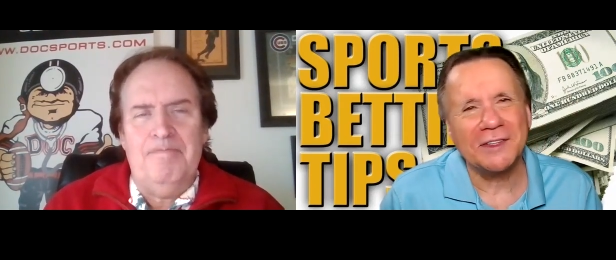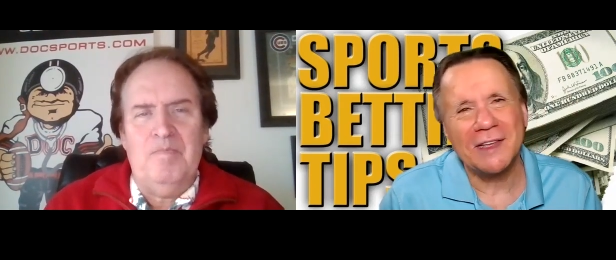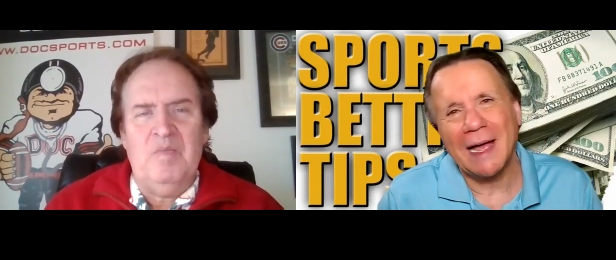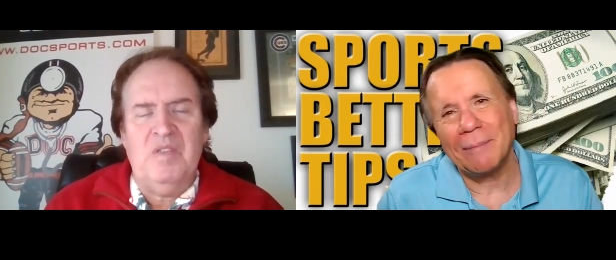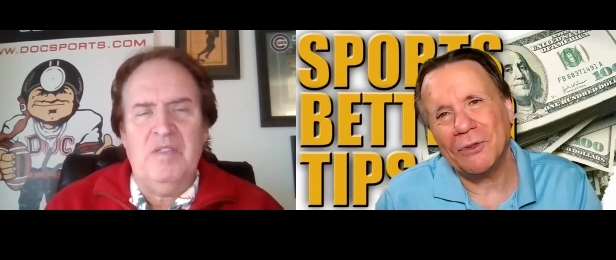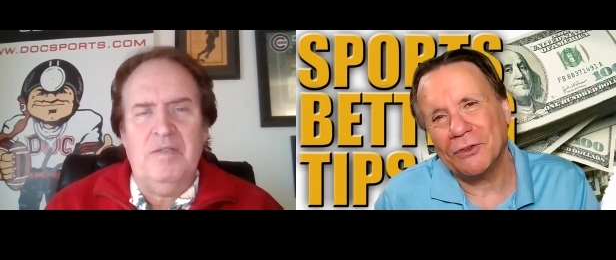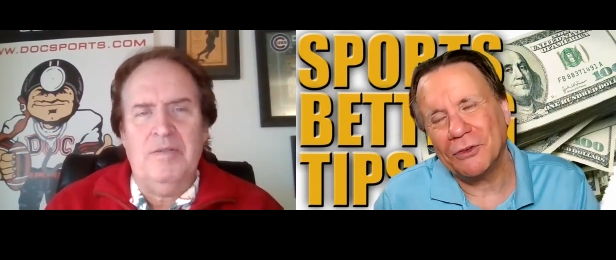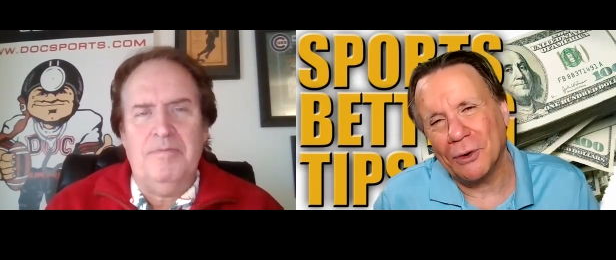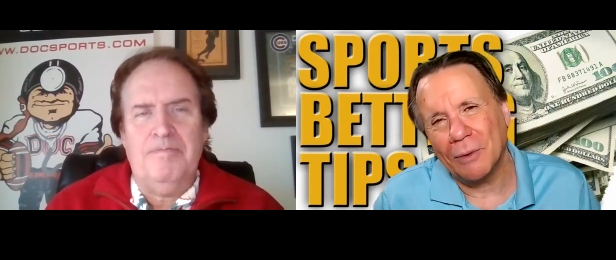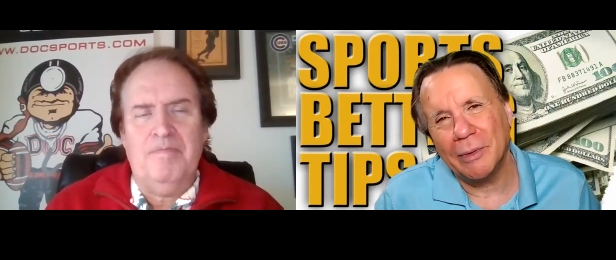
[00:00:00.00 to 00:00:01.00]
Speaker 1: the top, this
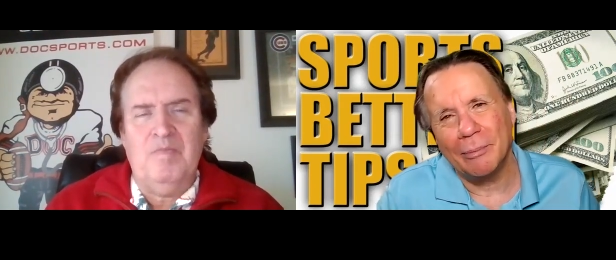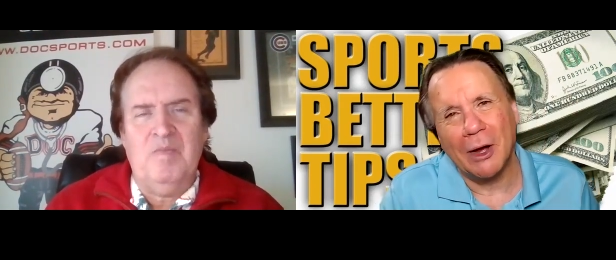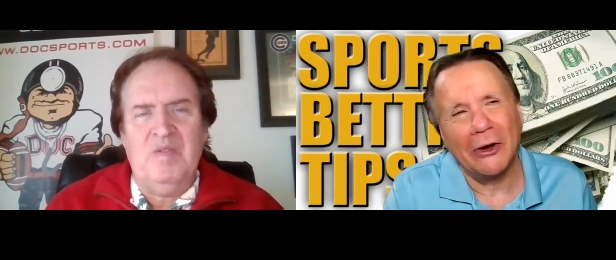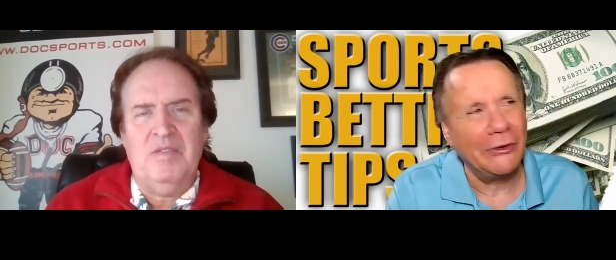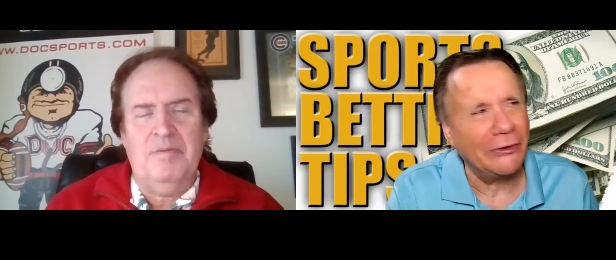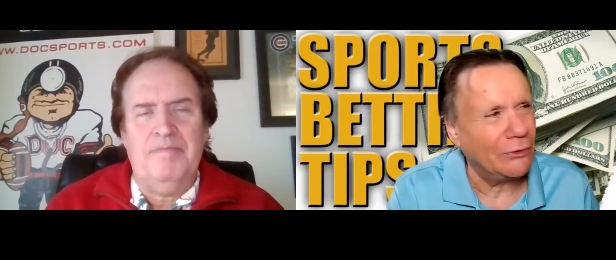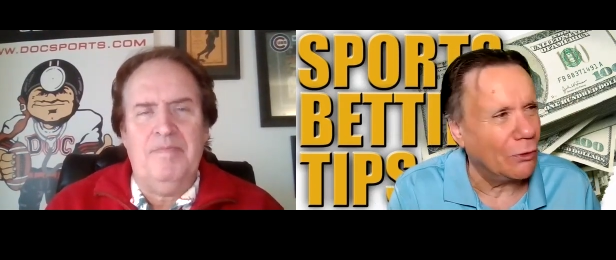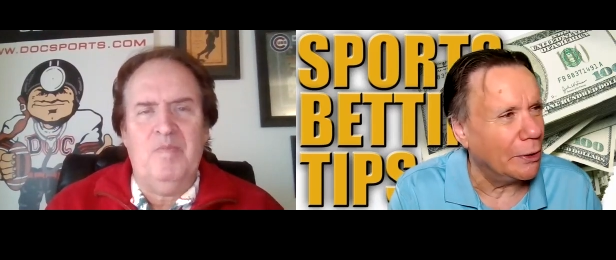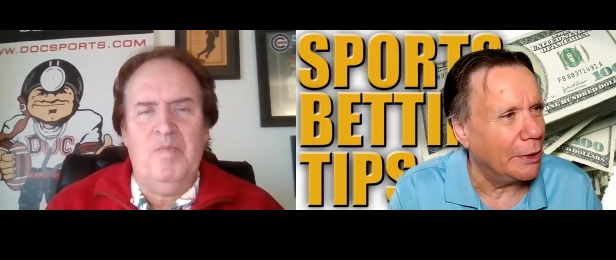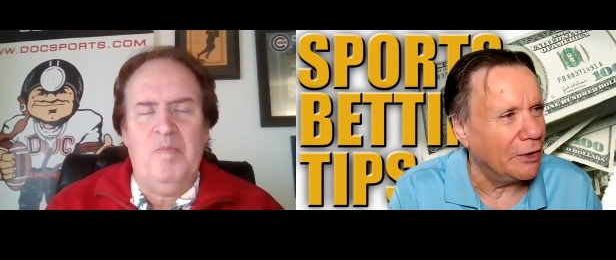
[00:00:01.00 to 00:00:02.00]
Urban Meyer
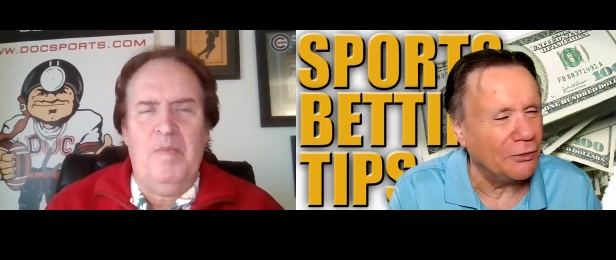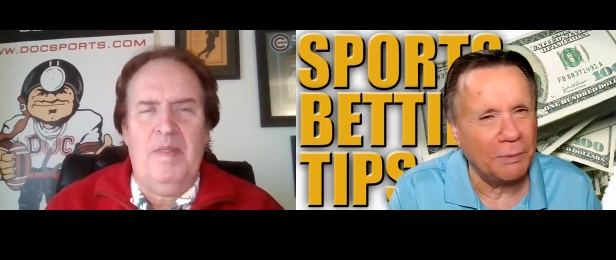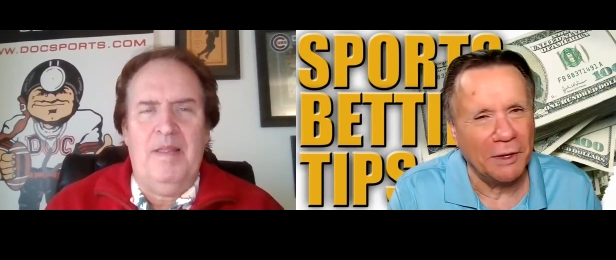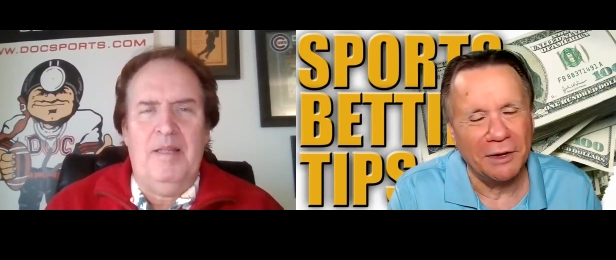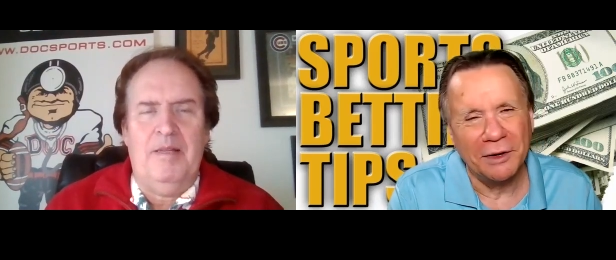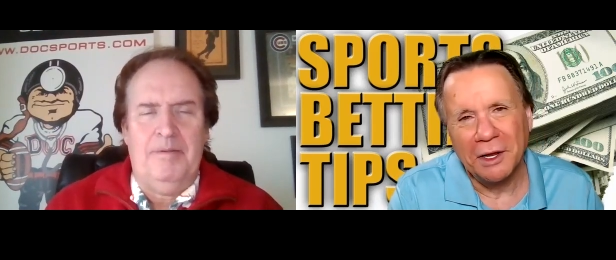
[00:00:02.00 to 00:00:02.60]
story has been